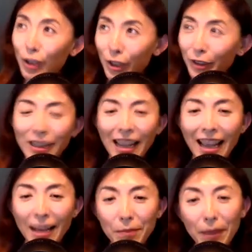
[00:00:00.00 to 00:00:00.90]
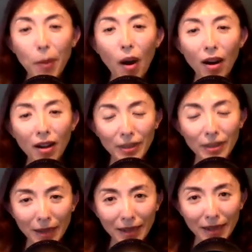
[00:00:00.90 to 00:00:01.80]
true. A big part of the
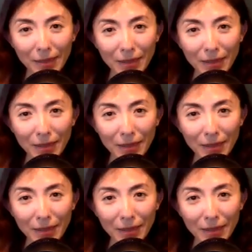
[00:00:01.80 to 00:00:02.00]
ability,